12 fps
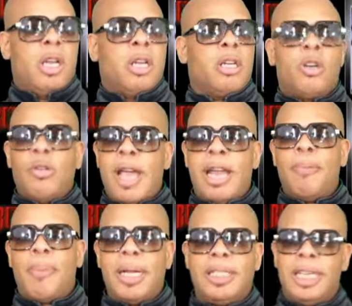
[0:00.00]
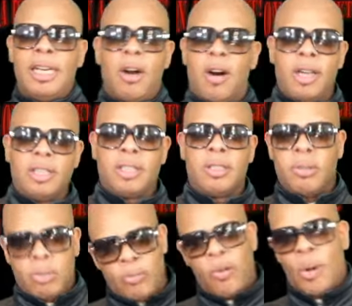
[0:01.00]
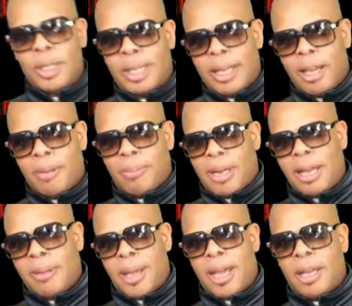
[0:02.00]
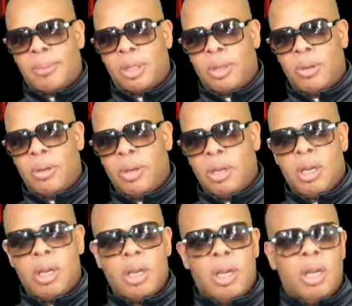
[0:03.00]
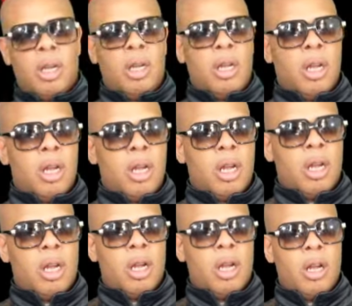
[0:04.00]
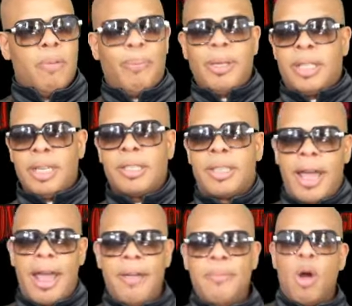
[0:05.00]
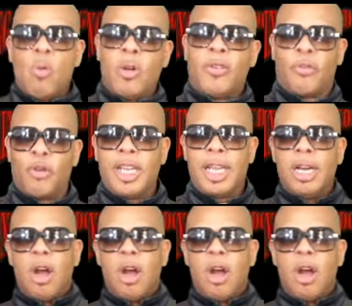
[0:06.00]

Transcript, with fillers: Created by Game Arts. For once, I can't blame AM2. But this game was freaking